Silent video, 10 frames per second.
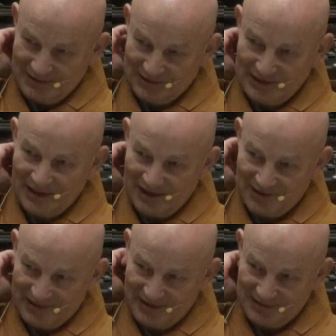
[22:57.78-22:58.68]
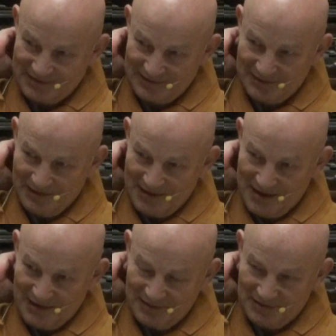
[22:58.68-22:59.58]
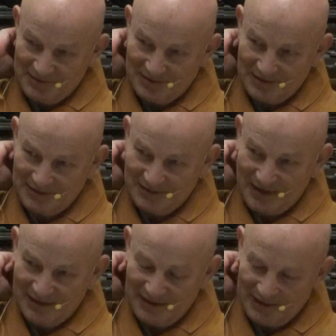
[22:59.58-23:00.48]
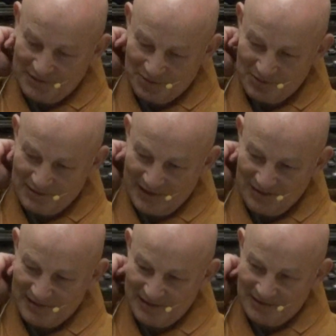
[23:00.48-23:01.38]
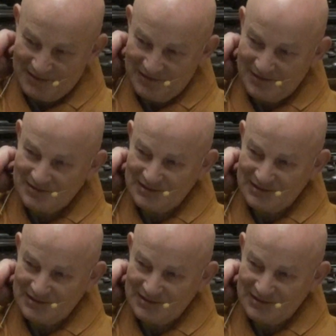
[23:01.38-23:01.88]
relaxation, and uh, I like to translate it as